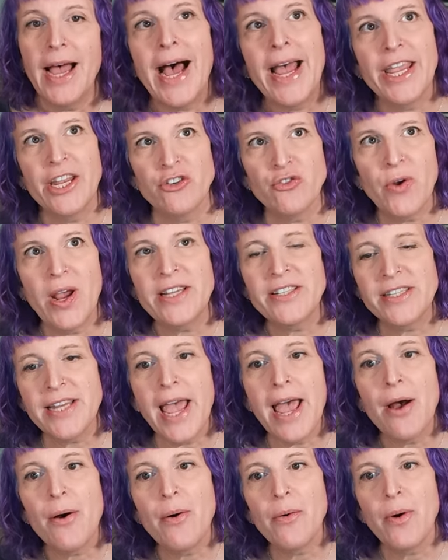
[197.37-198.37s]
I addressed
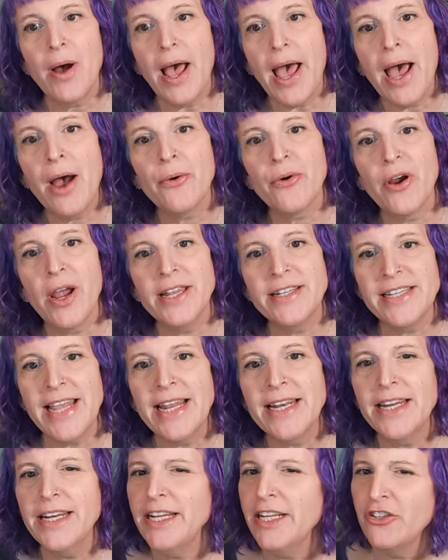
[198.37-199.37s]
how our
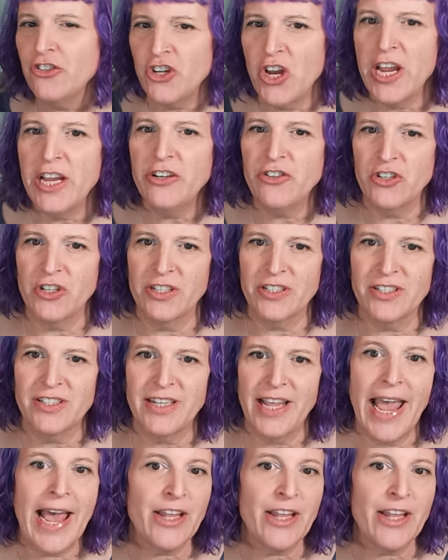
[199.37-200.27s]
identity changes